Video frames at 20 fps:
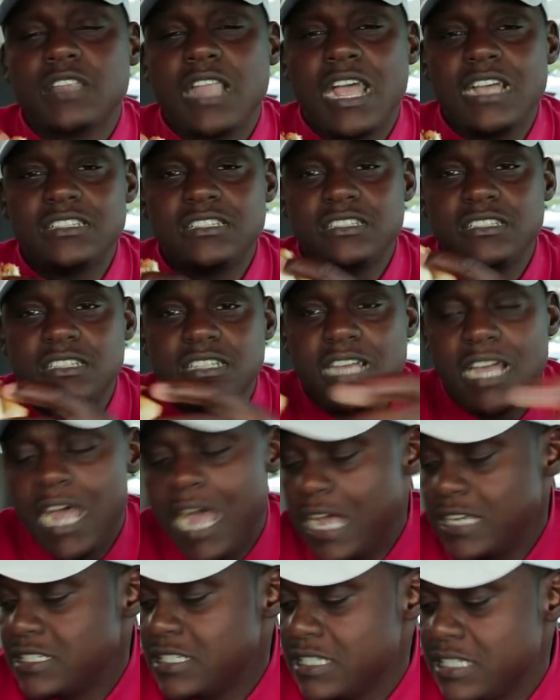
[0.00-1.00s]
I should just
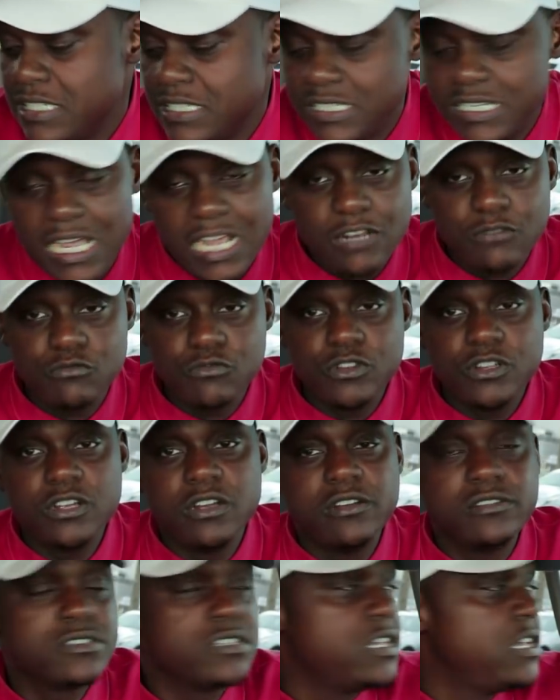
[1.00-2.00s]
got I should just got the
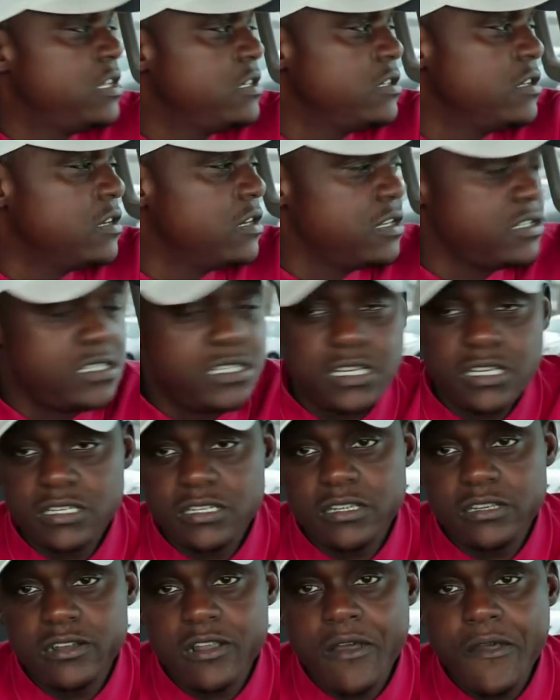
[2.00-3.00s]
ribs and the uh, chicken
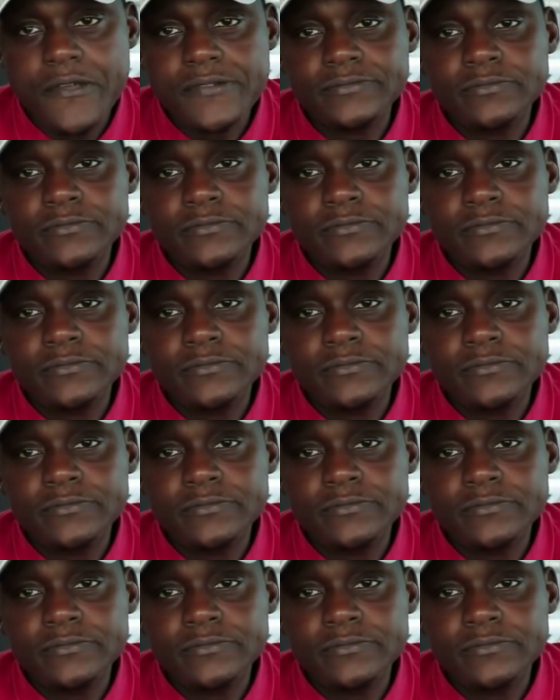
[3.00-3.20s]
tender.